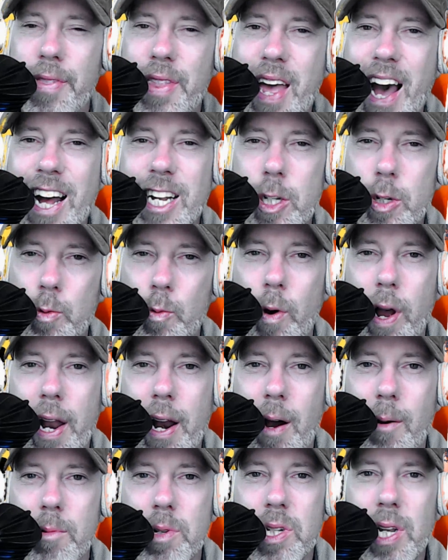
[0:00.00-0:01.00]
That's
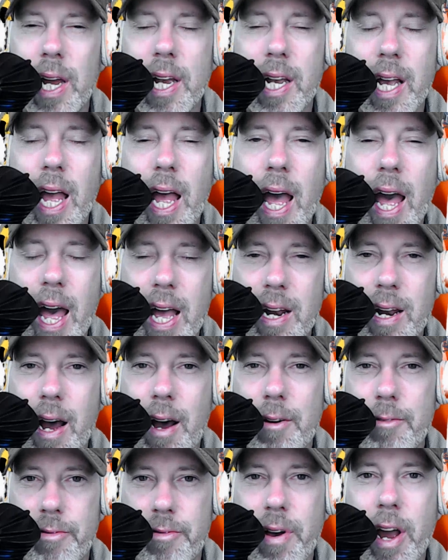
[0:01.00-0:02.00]
when I was like, hey,
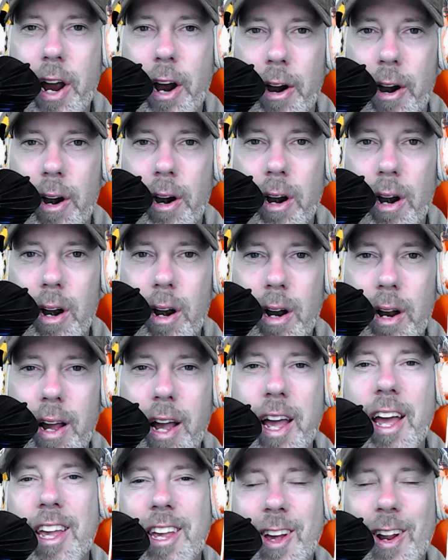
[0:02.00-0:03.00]
not fair,
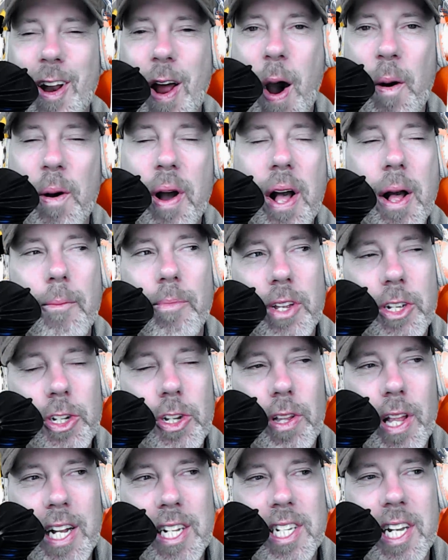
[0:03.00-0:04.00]
And
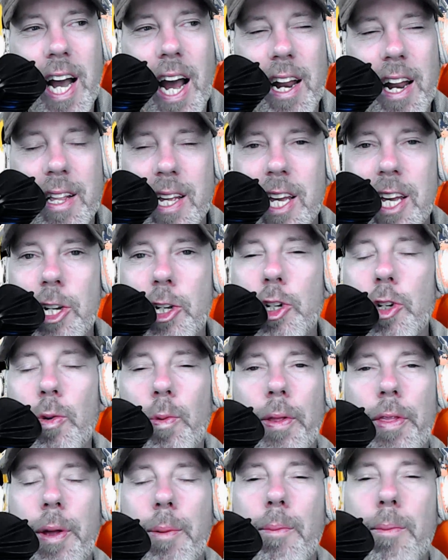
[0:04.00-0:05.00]
so that's kind of the
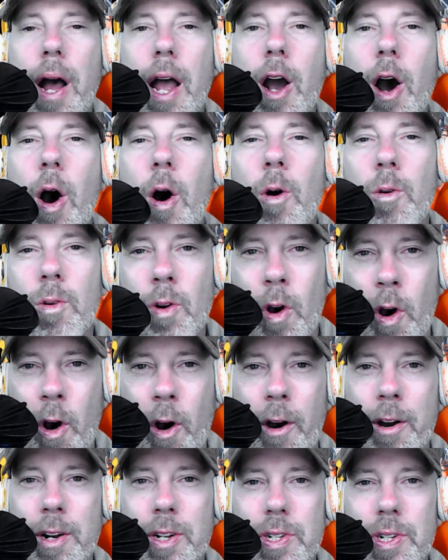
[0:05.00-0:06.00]
issue within my own
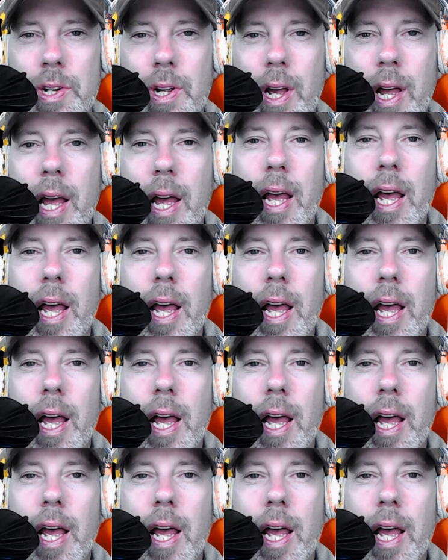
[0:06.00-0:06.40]
heart.